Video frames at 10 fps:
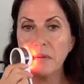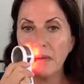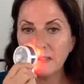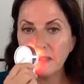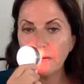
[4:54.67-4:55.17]

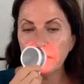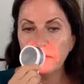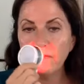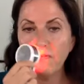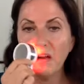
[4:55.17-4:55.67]
myself to
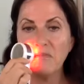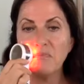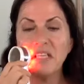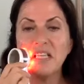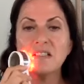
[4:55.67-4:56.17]
5
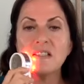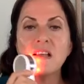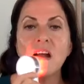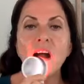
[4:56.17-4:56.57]
minutes.